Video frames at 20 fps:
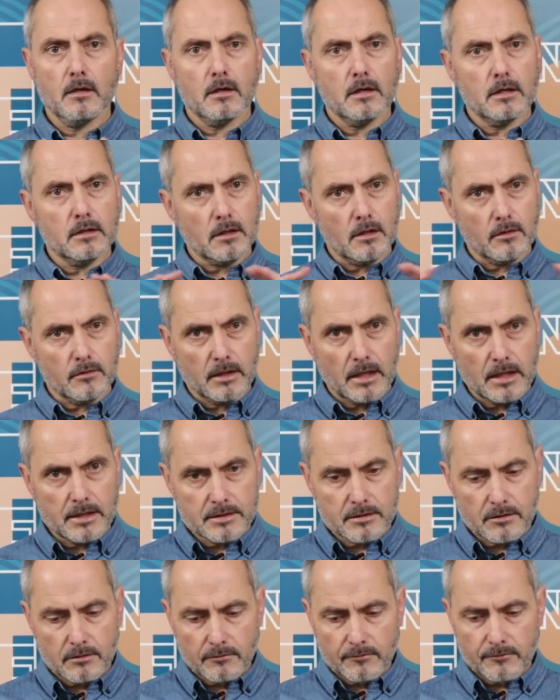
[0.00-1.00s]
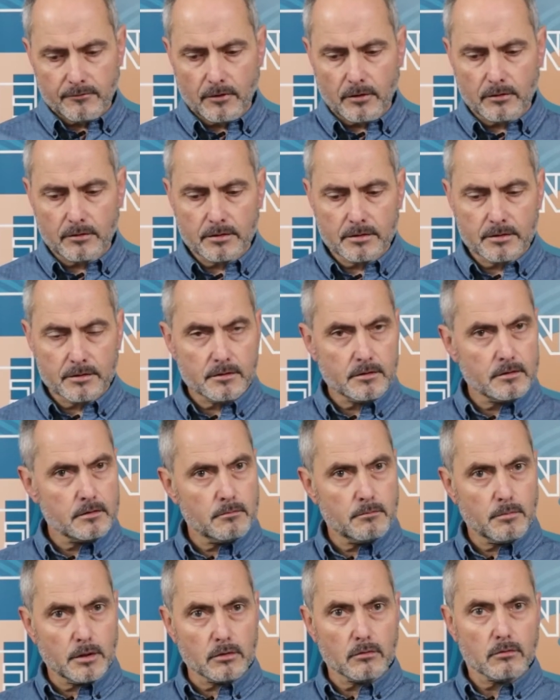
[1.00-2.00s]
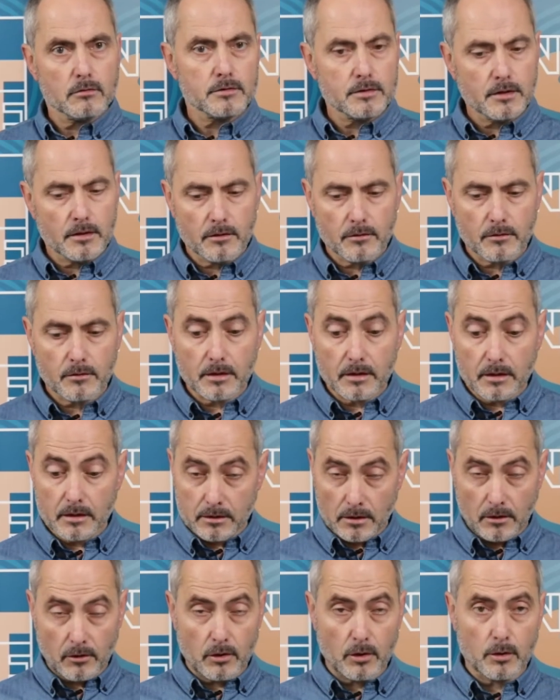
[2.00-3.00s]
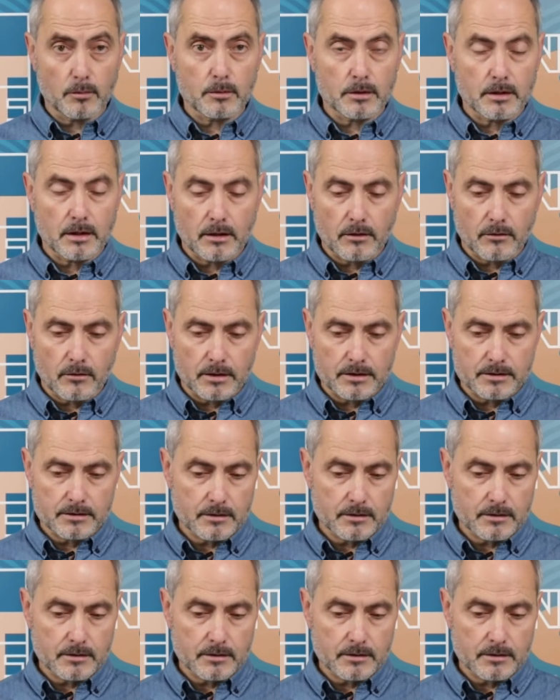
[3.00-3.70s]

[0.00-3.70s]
in our natural forests, but also in our urban areas.